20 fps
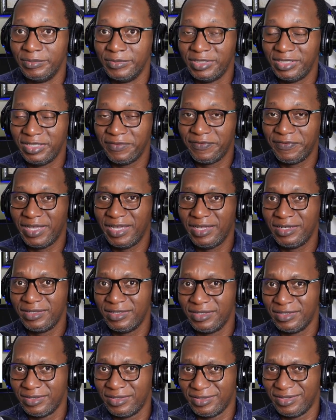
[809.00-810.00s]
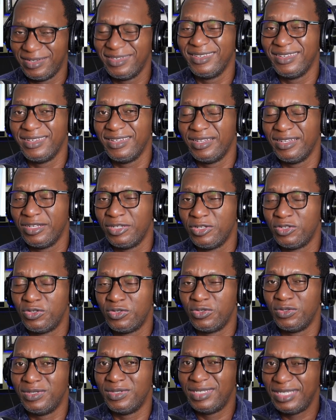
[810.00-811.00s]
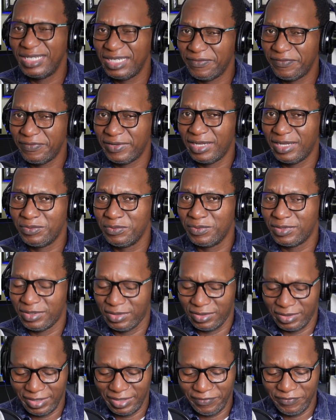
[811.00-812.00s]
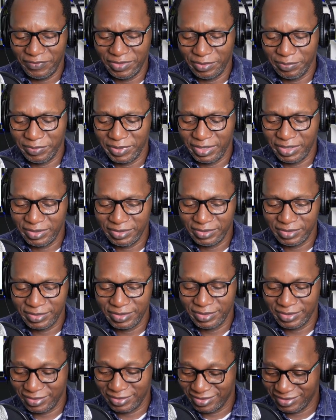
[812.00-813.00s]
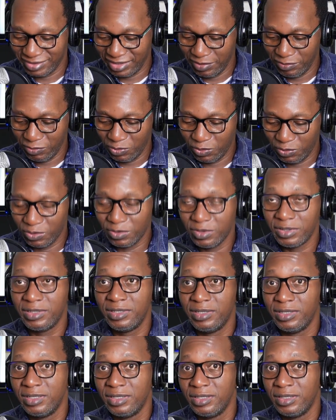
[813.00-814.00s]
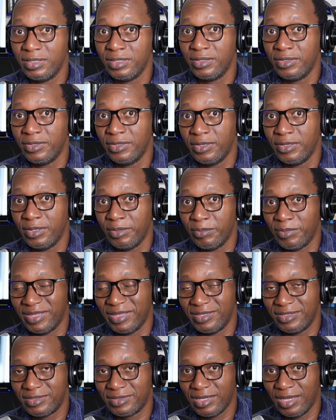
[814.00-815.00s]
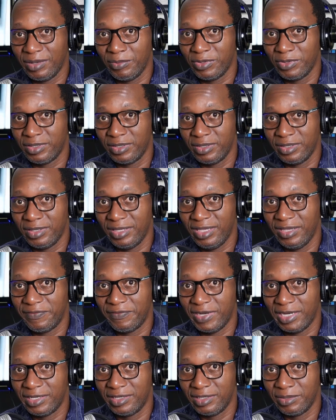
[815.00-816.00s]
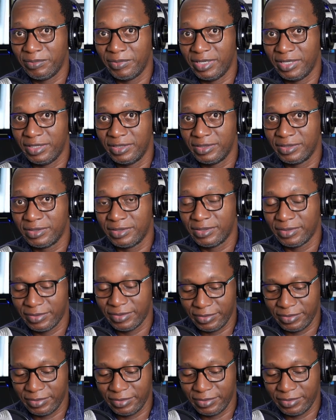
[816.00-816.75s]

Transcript: G flat to D flat with the F in the bass. Same chord, but this time with the E flat in the bass.